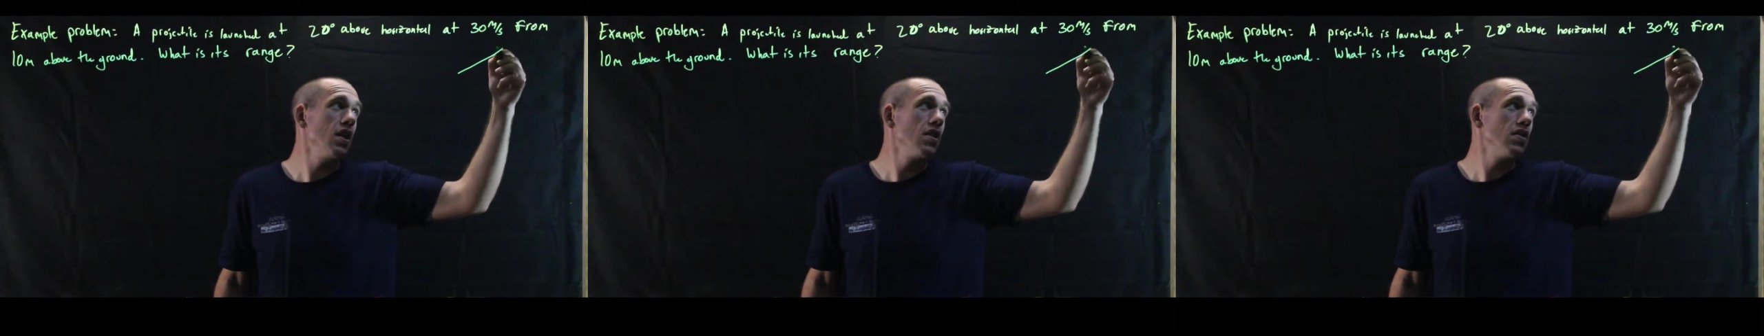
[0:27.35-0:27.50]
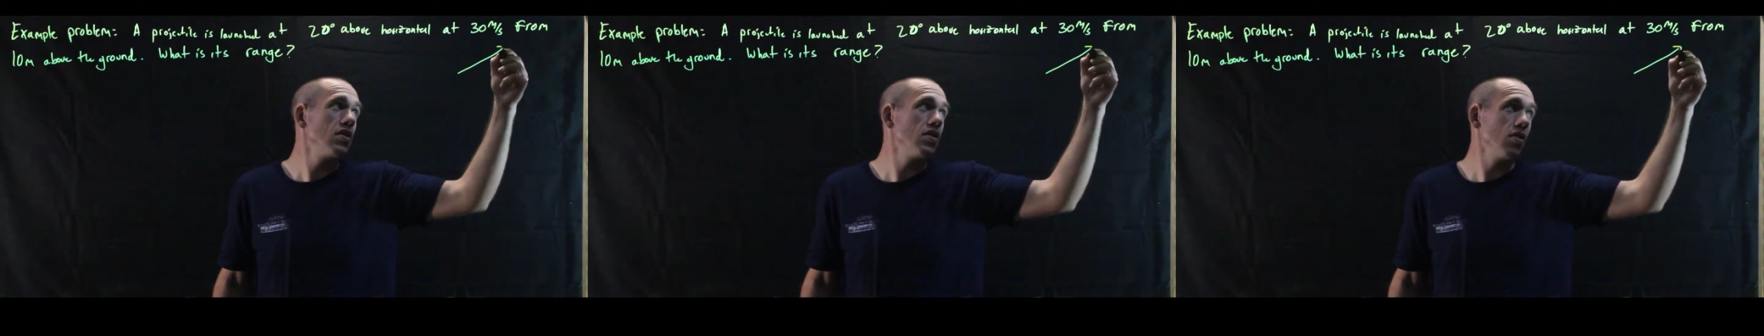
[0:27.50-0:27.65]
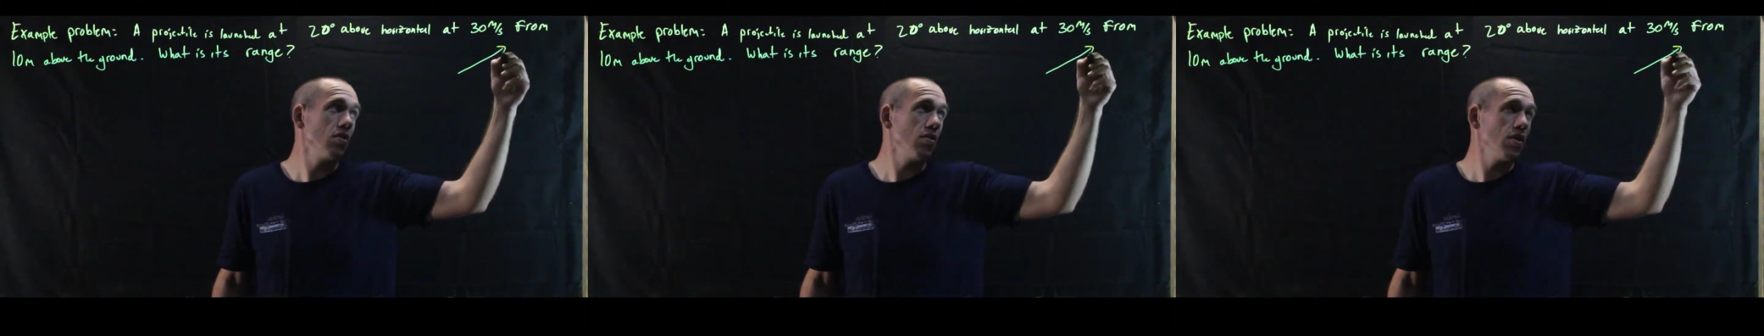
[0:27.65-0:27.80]

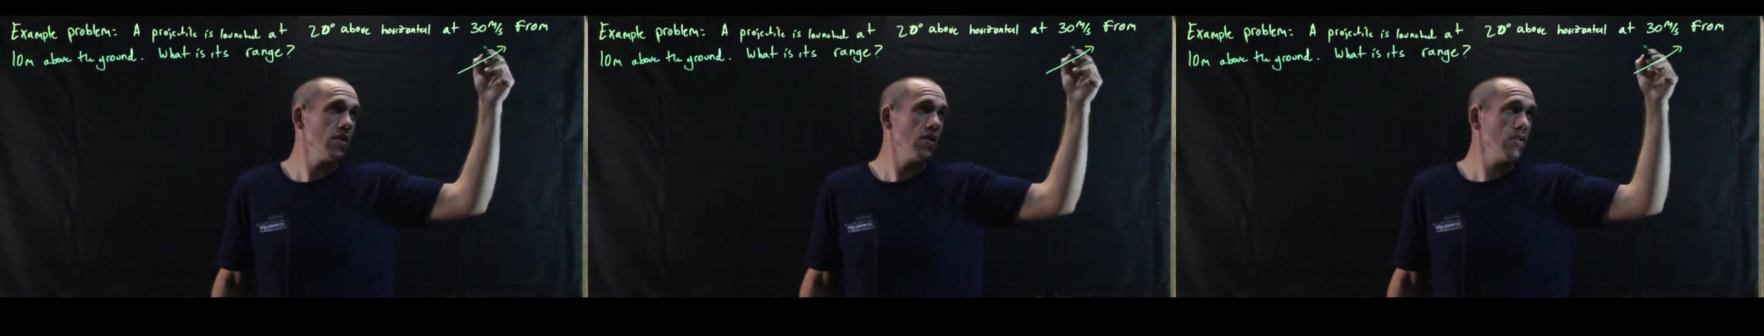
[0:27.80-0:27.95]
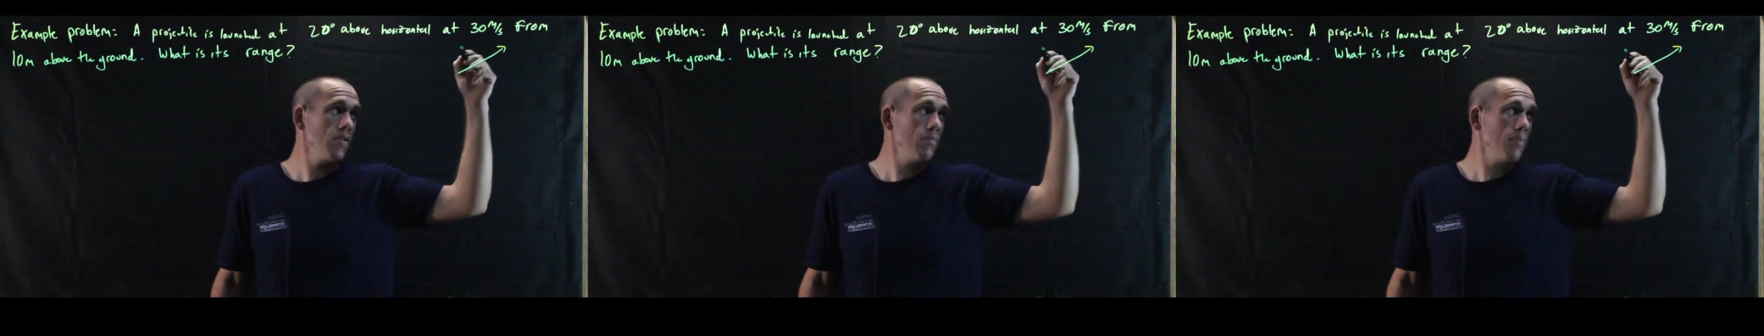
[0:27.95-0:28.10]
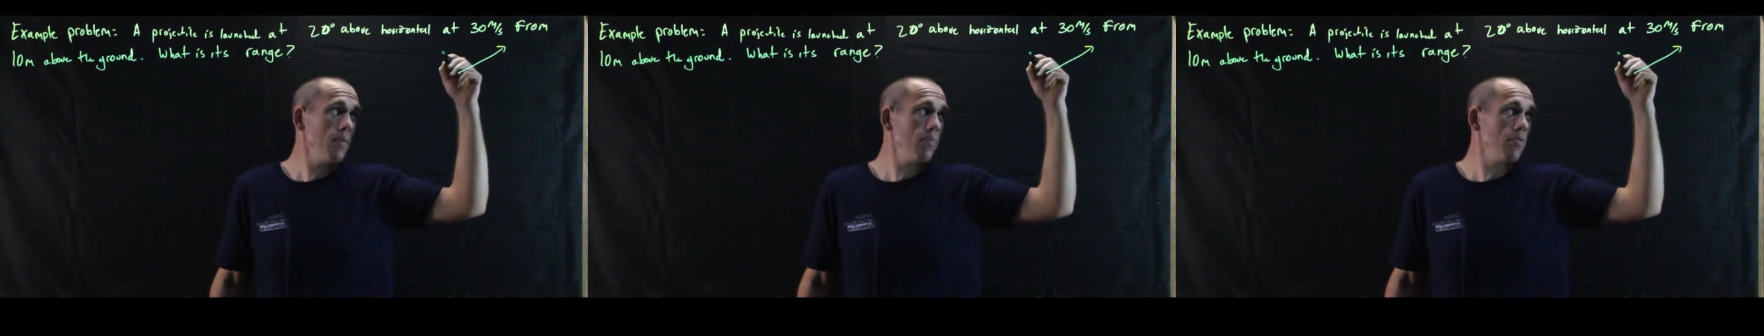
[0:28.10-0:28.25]
So
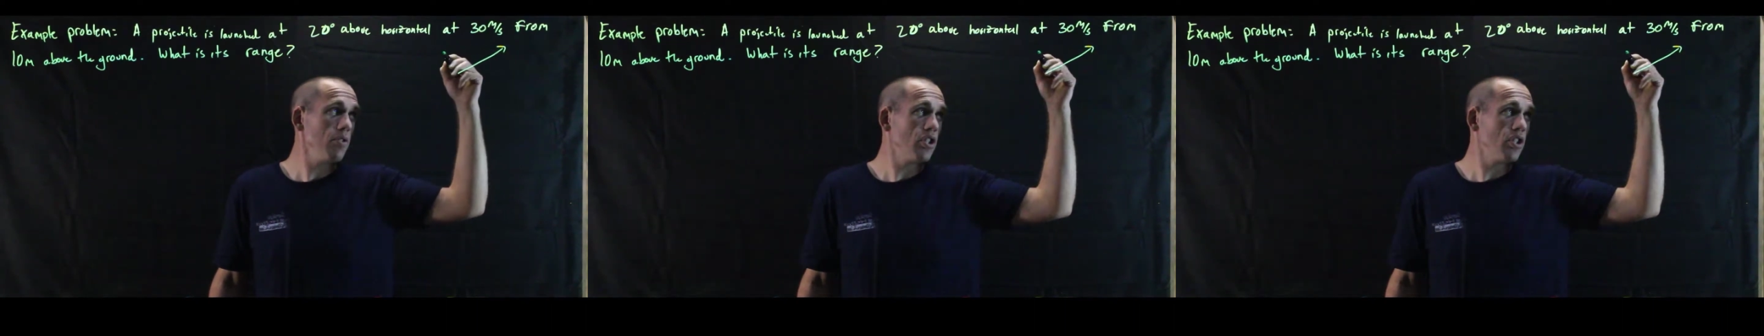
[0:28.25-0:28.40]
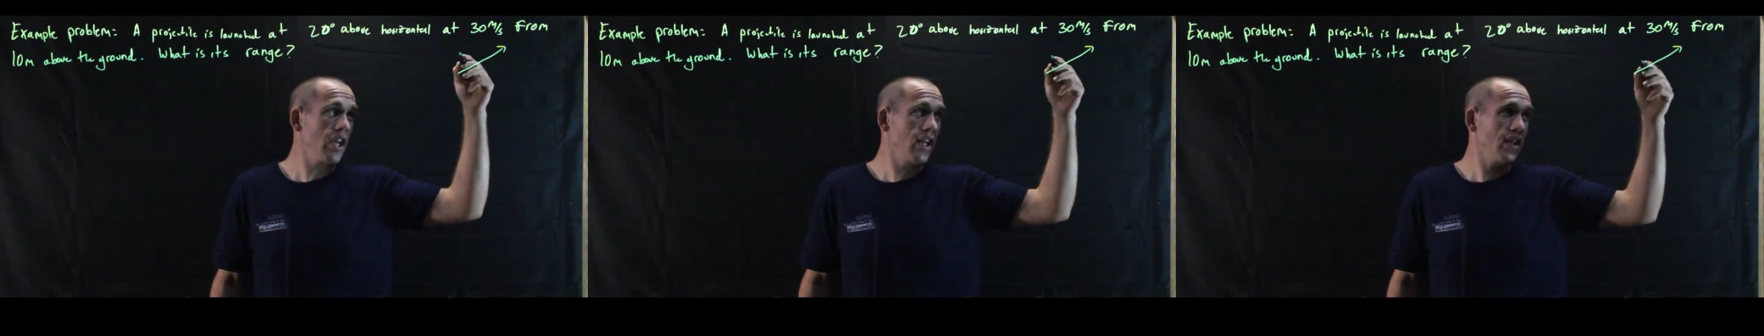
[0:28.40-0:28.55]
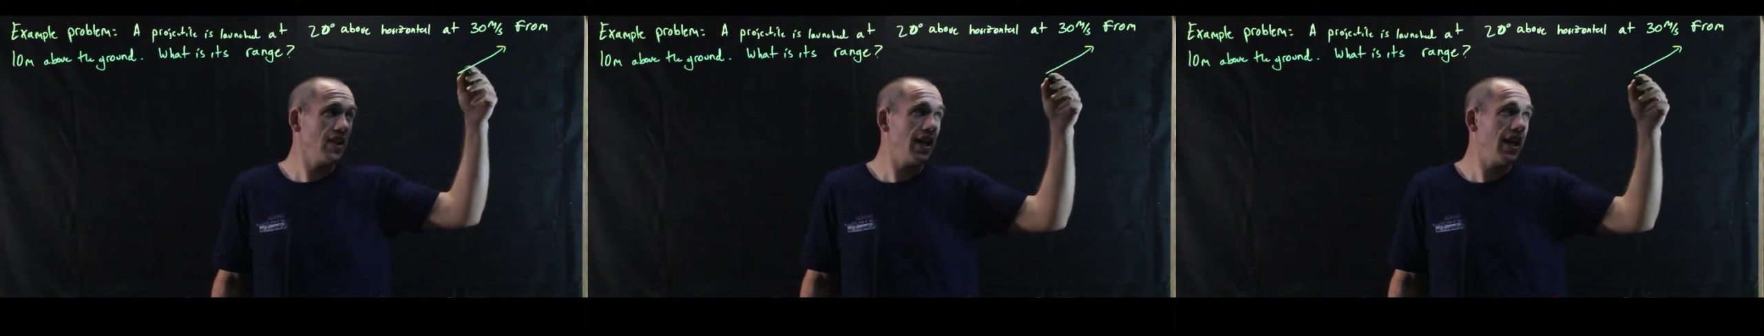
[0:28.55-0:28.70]
here's my
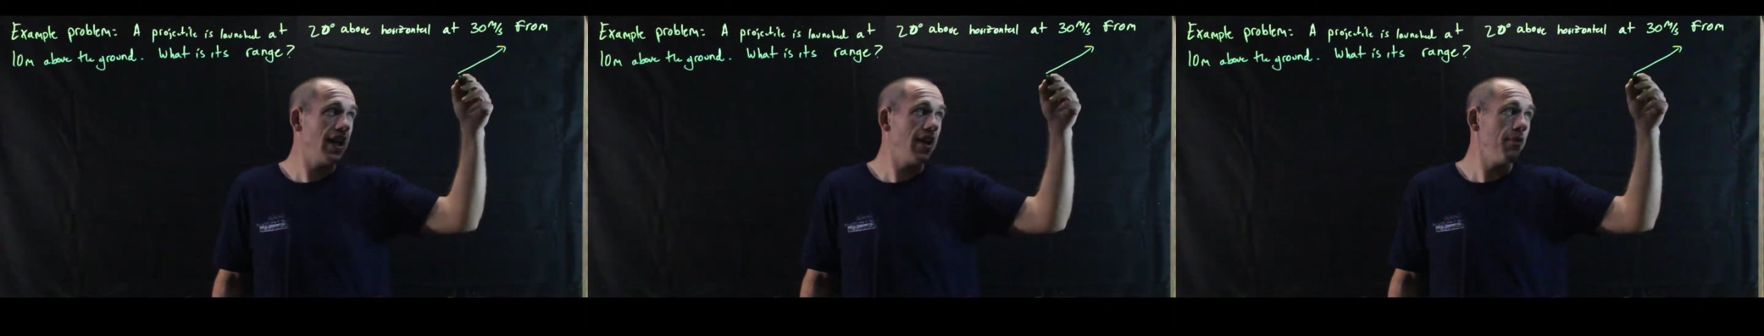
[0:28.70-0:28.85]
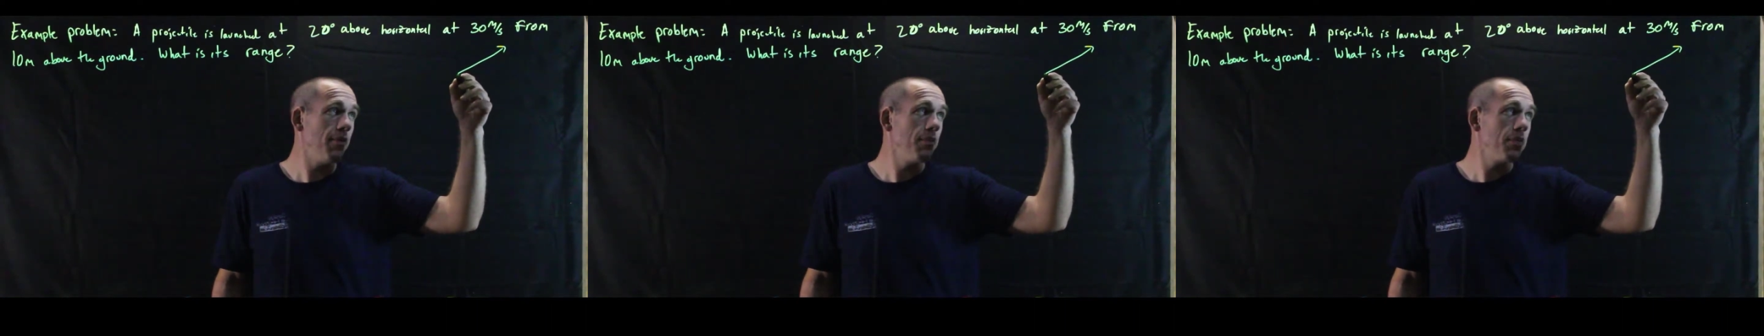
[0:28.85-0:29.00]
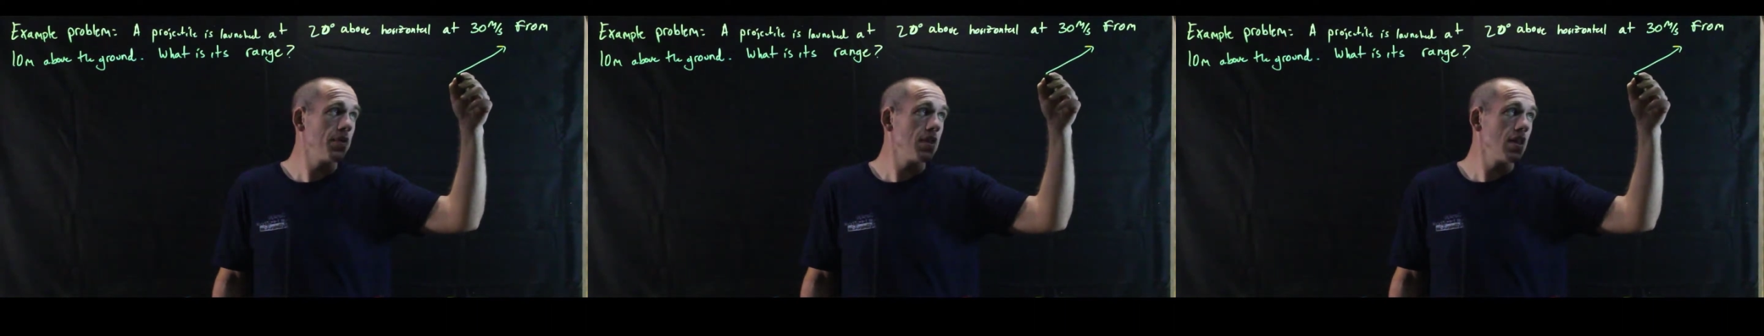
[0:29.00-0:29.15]

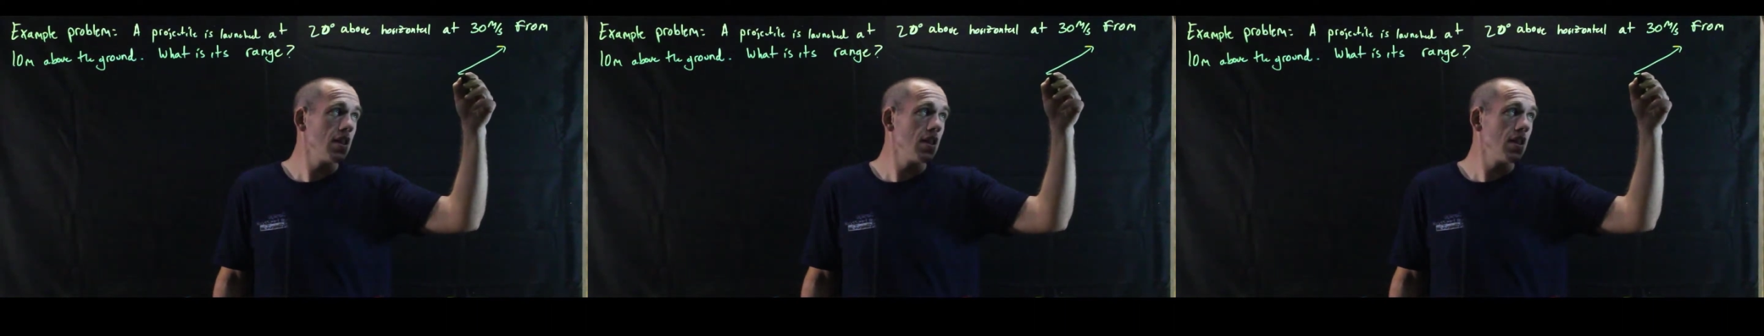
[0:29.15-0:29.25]
projectile.